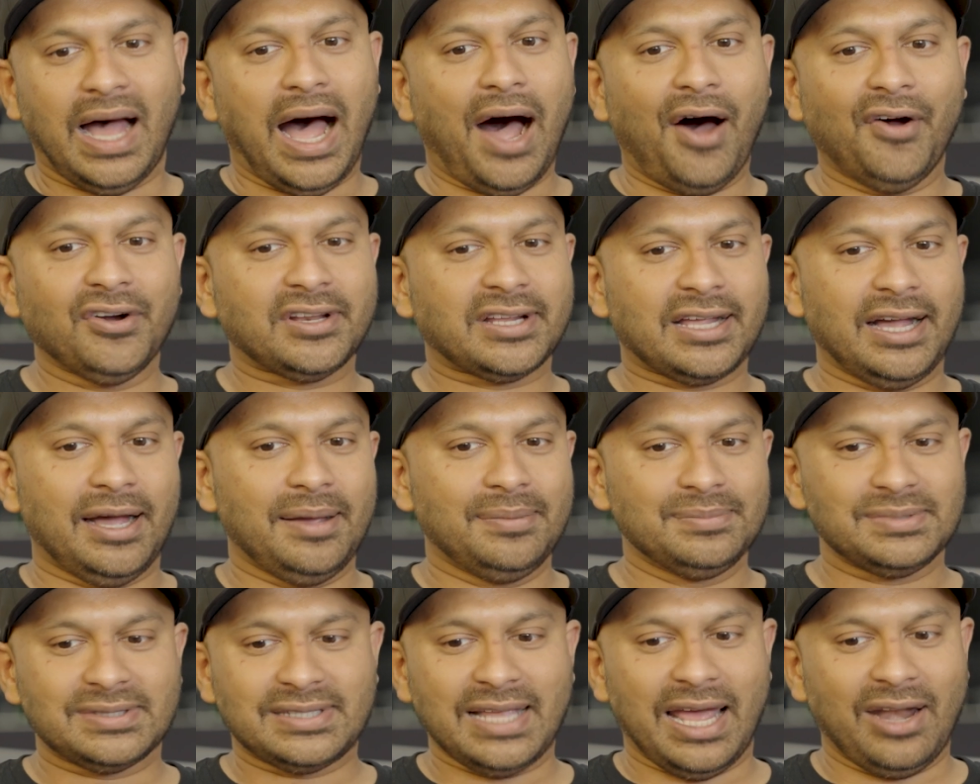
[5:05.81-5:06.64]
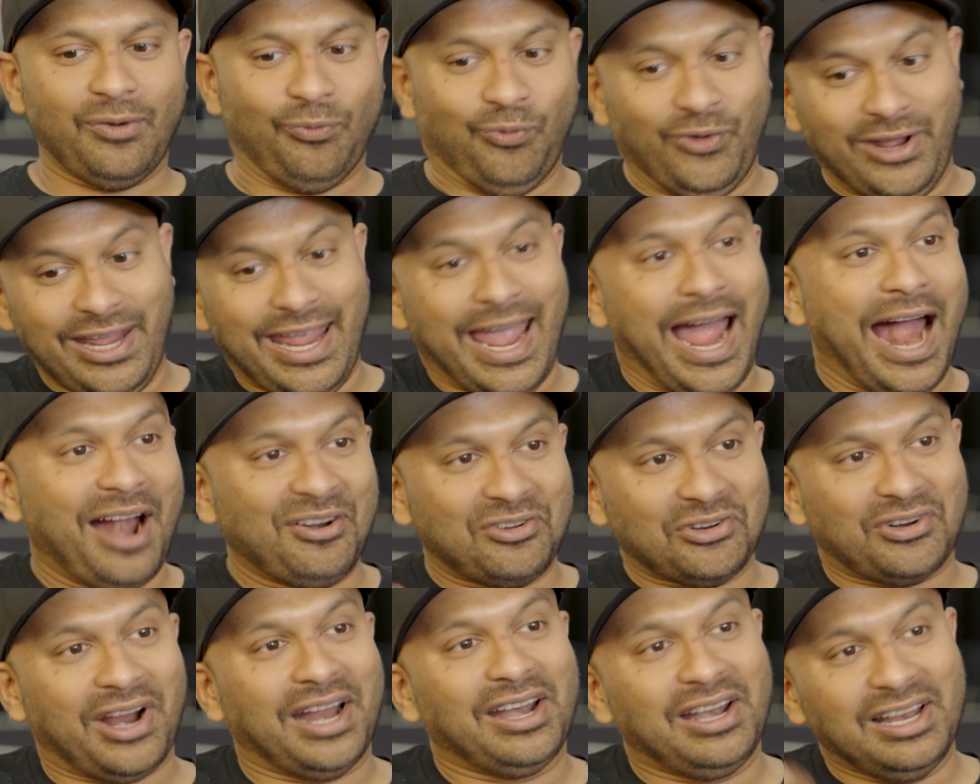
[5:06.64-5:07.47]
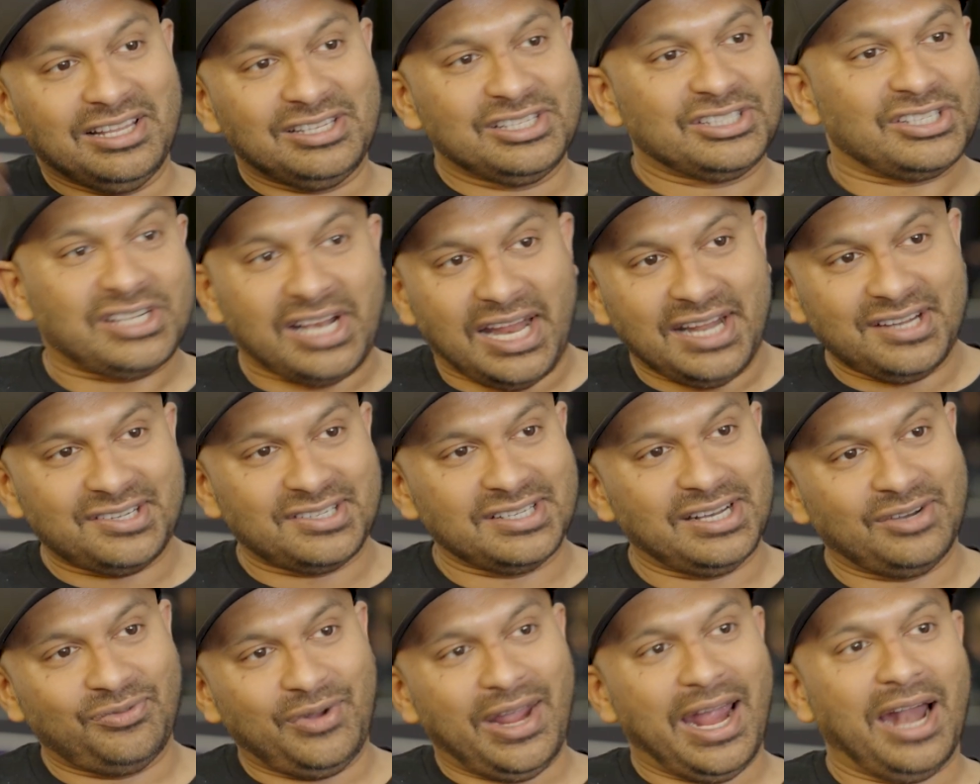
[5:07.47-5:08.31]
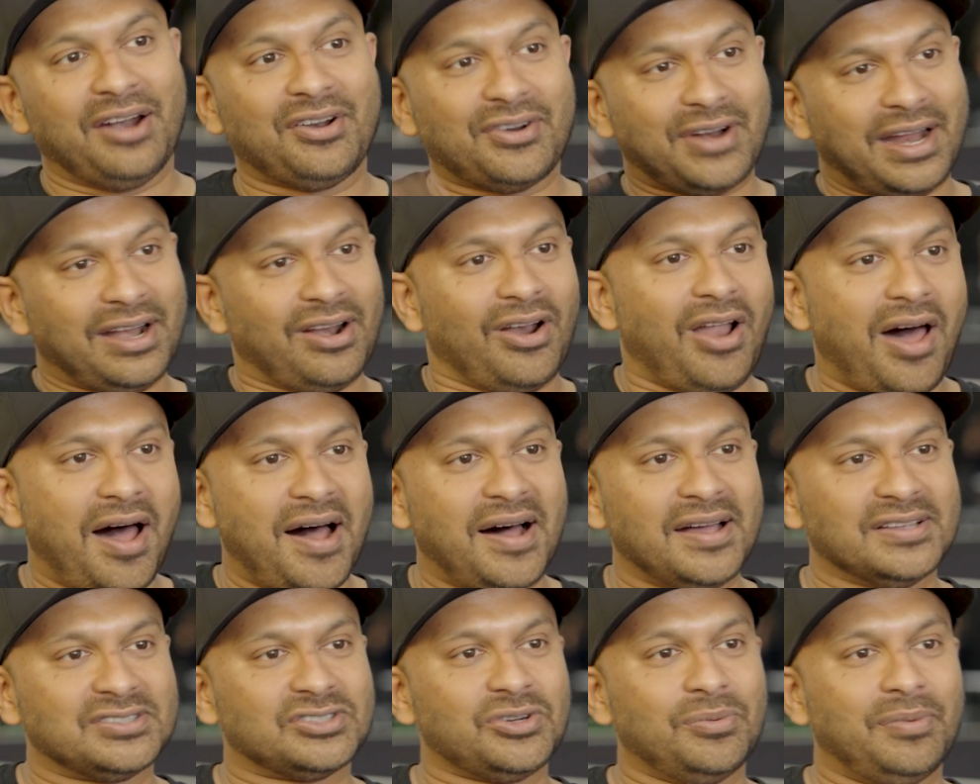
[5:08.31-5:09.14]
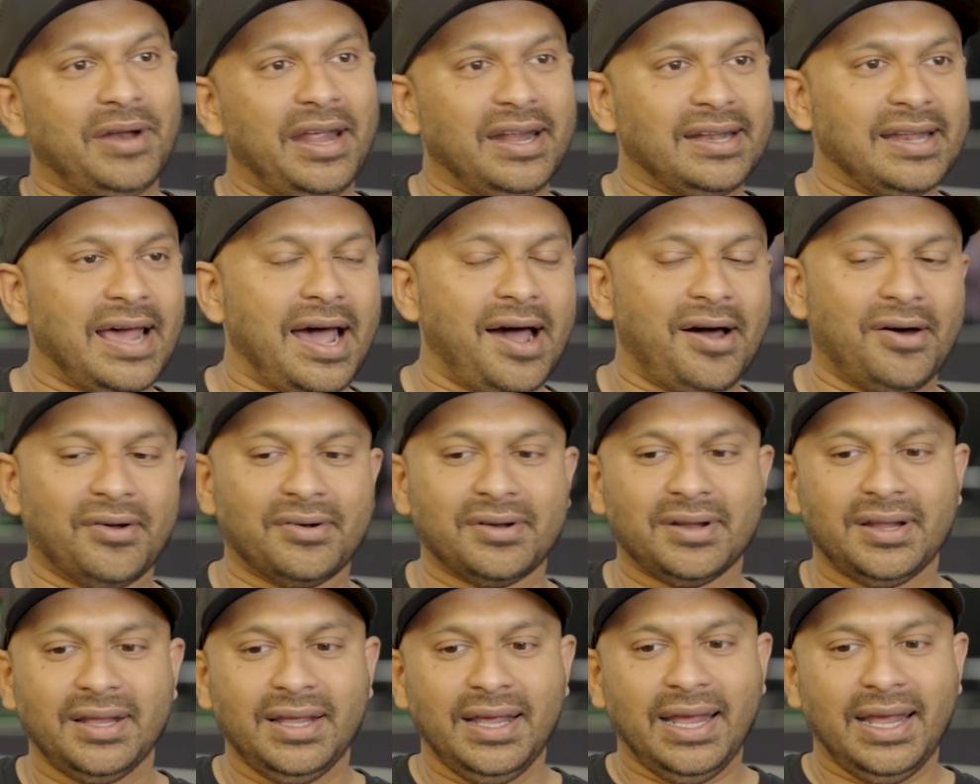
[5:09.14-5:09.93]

outcomes that we have to write legislation, we have to write laws to break down,